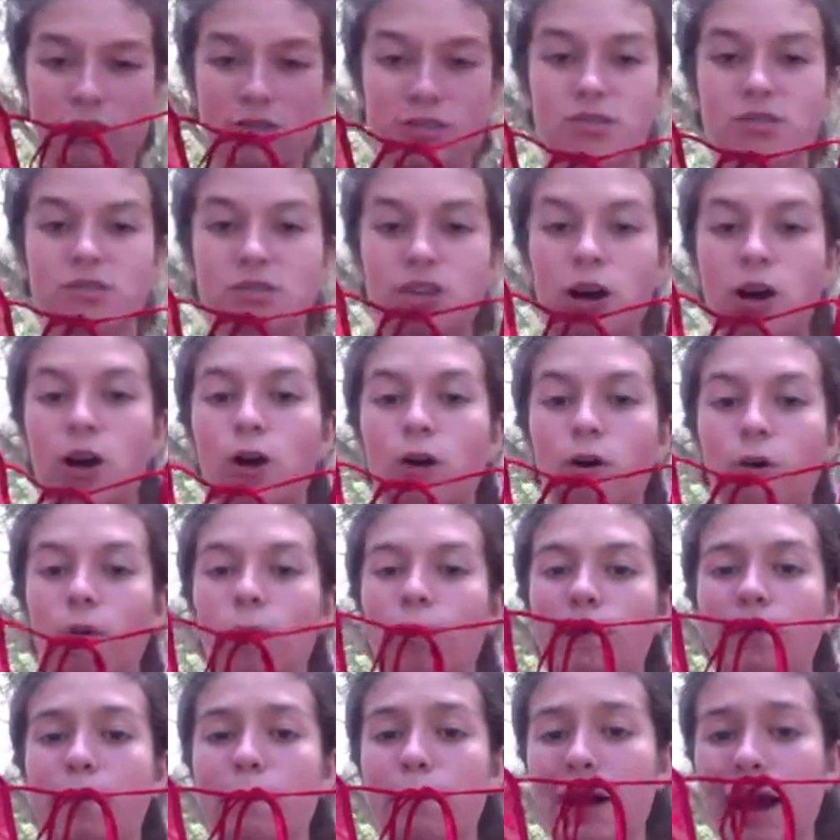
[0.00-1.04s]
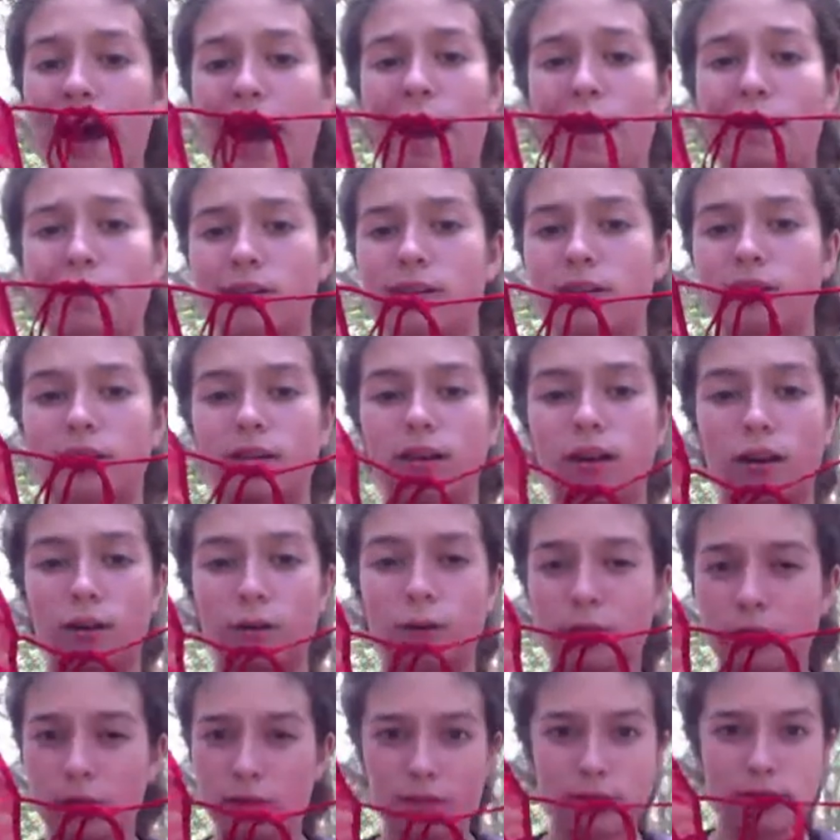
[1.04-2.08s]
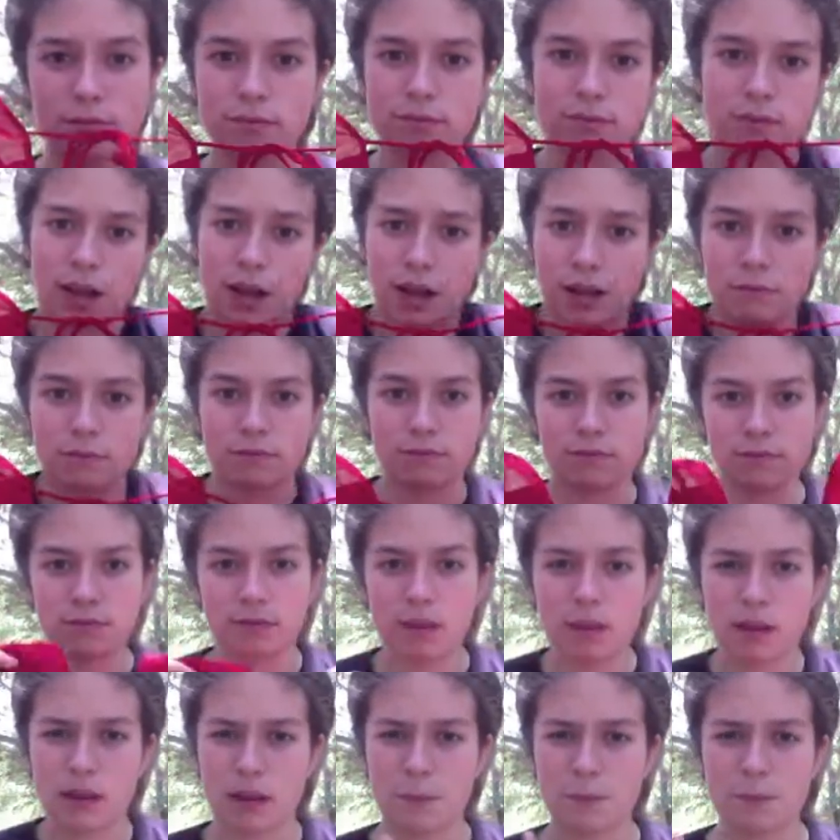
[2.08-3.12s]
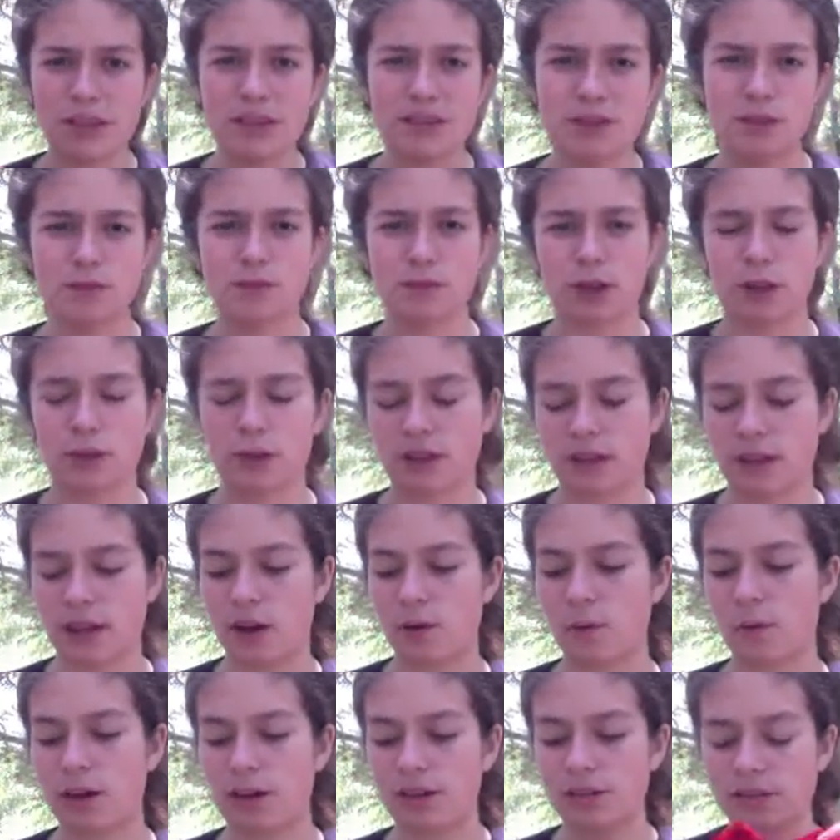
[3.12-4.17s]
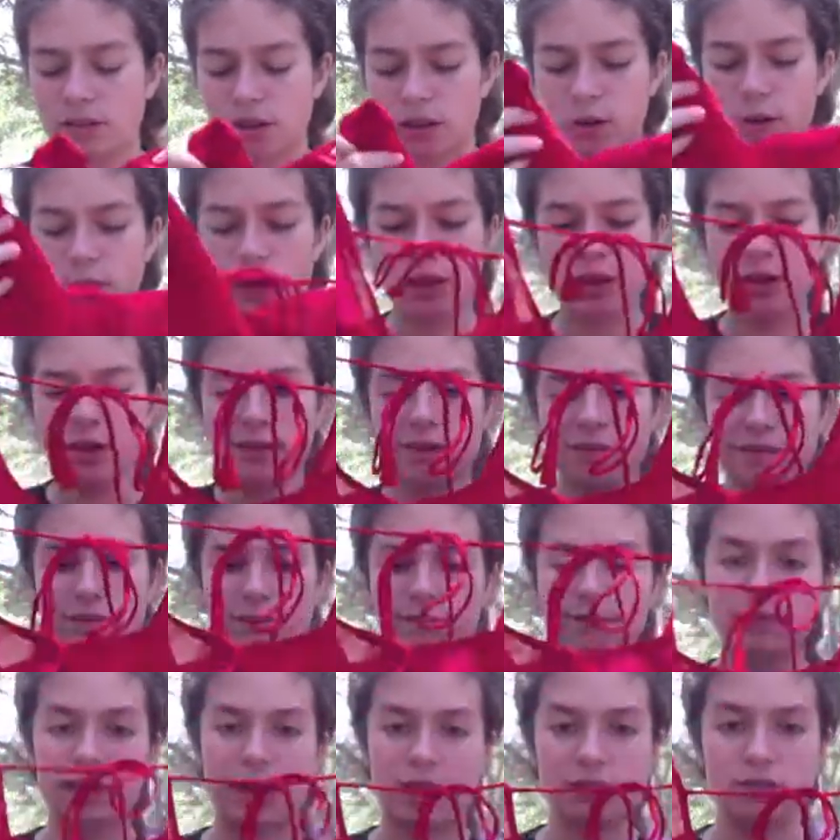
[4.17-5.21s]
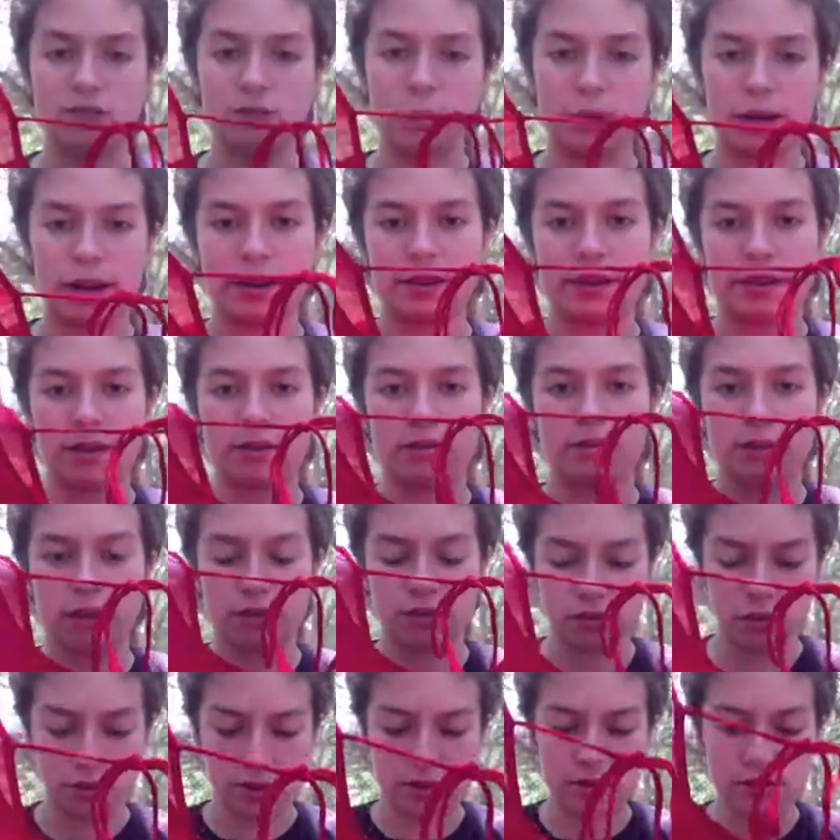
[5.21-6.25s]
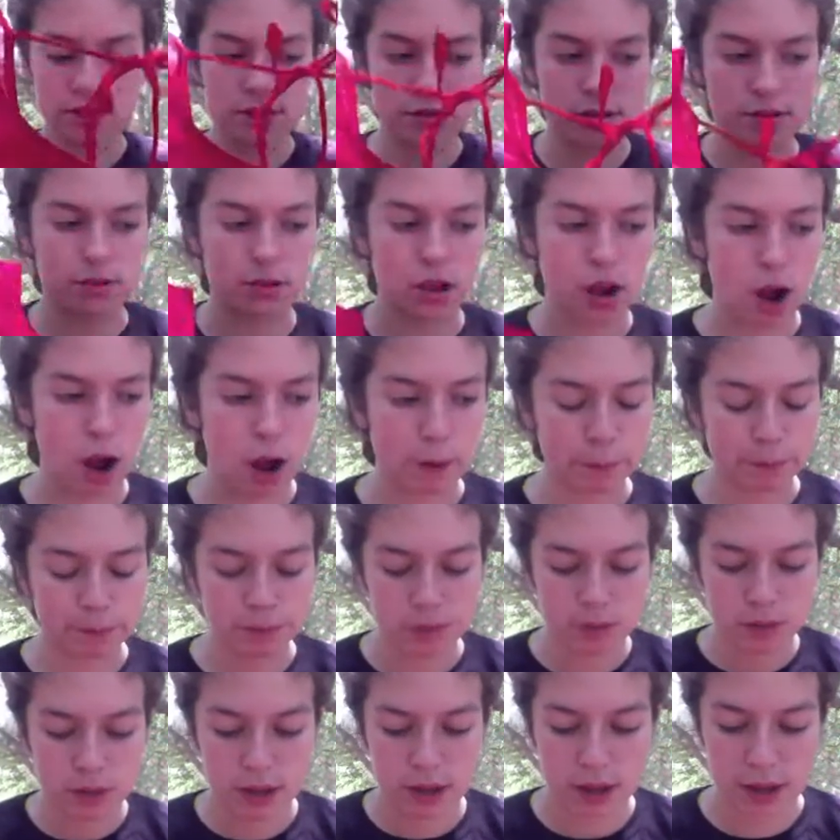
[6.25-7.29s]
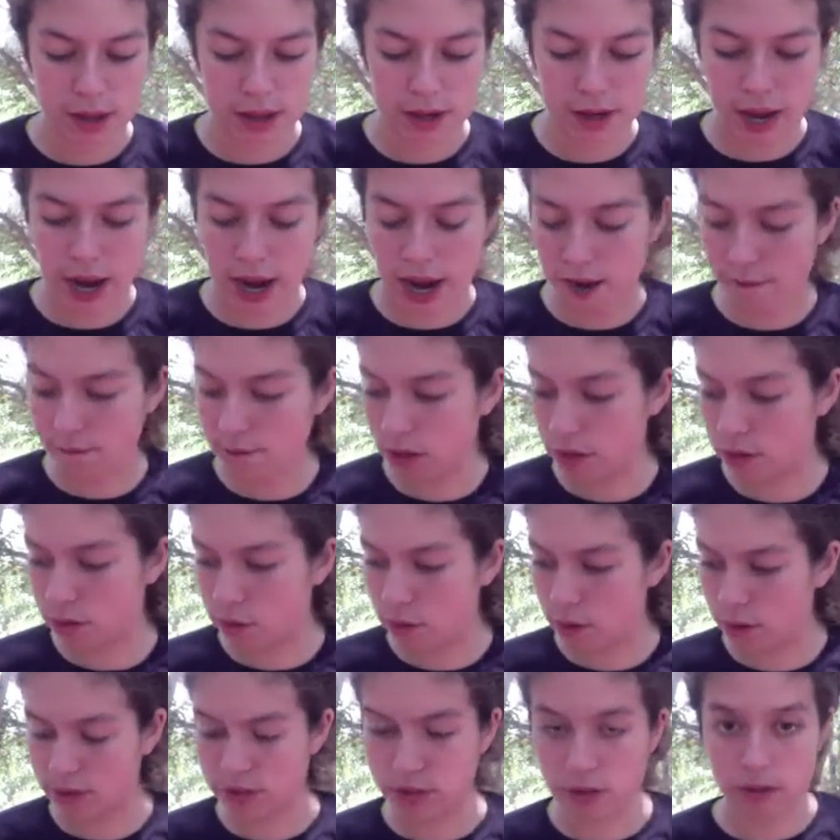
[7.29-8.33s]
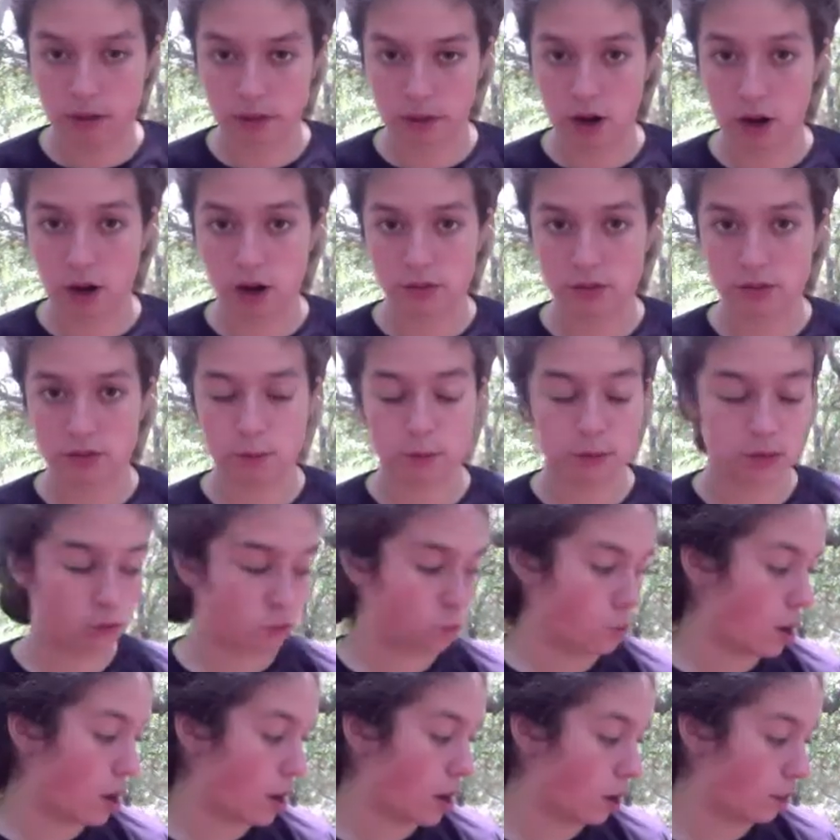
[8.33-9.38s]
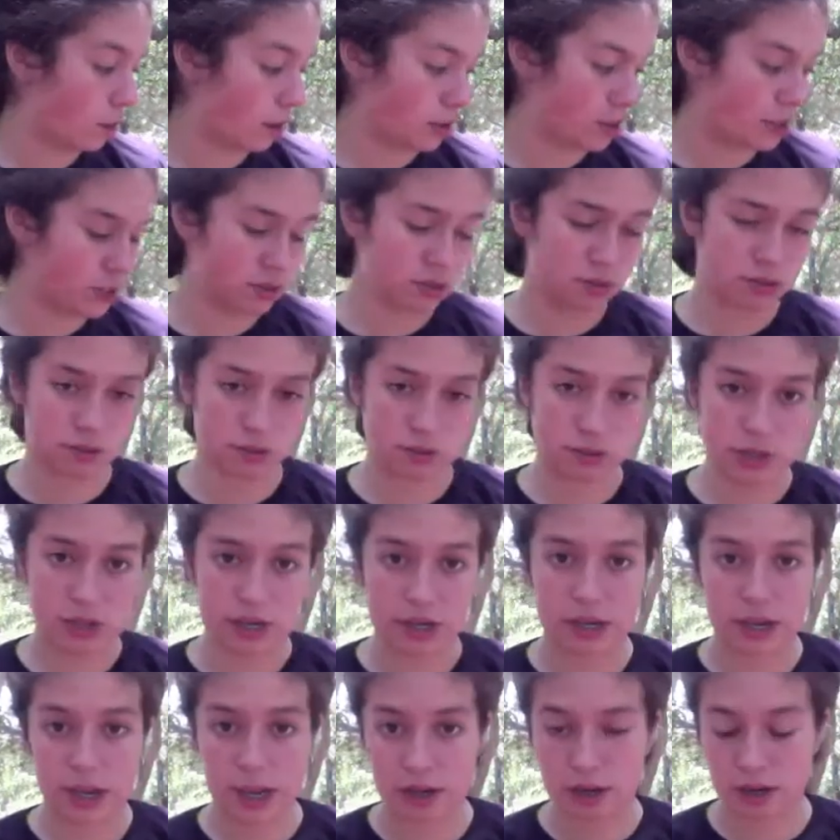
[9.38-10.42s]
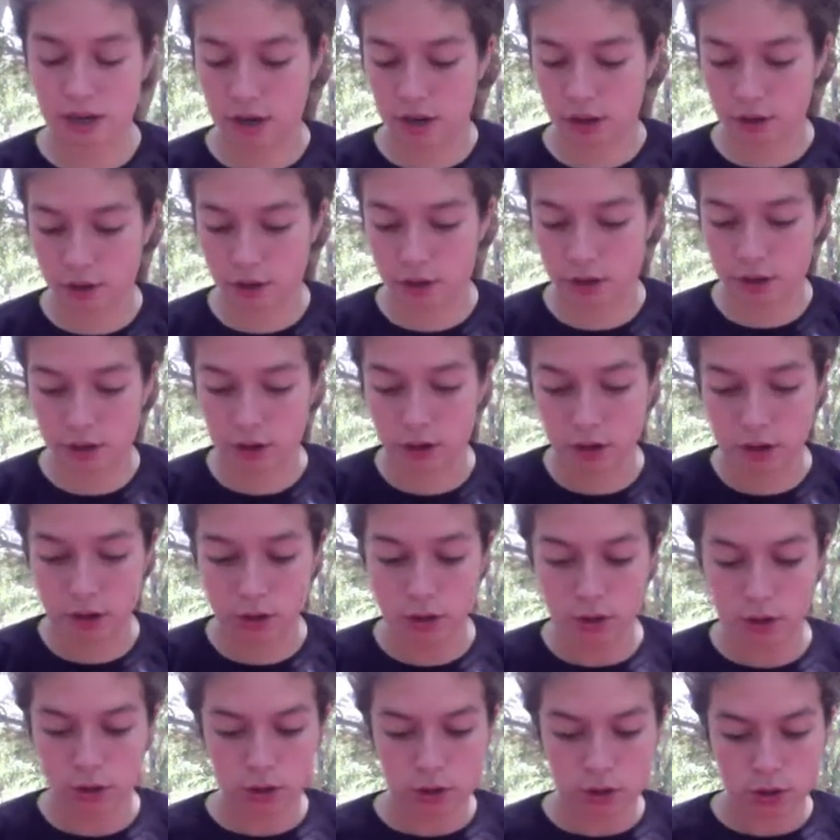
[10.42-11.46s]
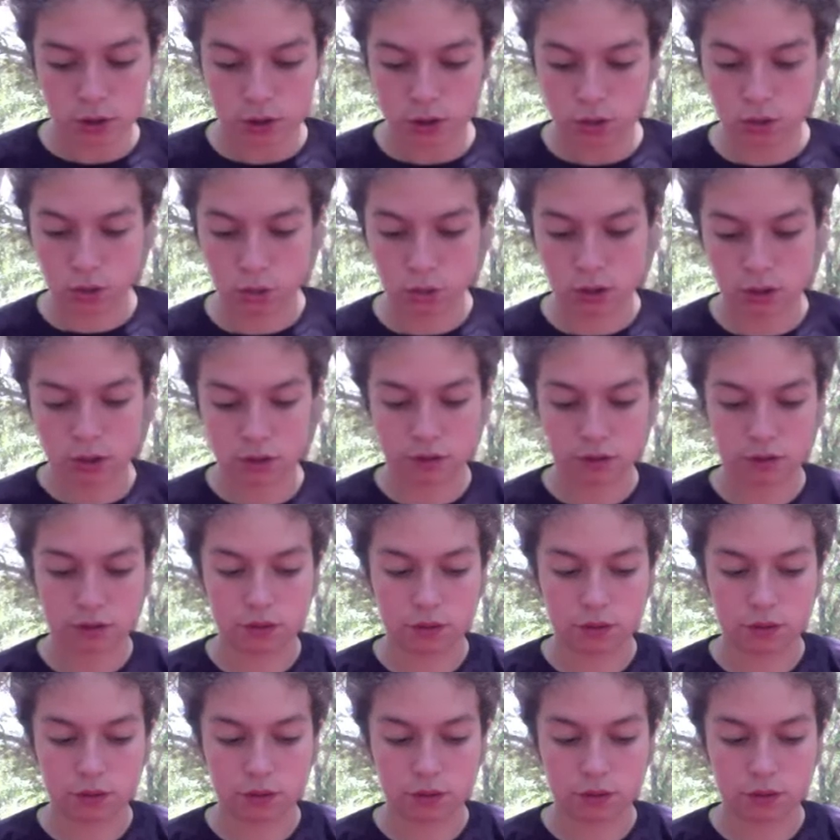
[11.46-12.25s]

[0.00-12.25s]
just sew the back, you know? I'm easy flowing that way, so that's what I did. So this is the top, and I have the rest of the costume as well that doesn't need any other sort of,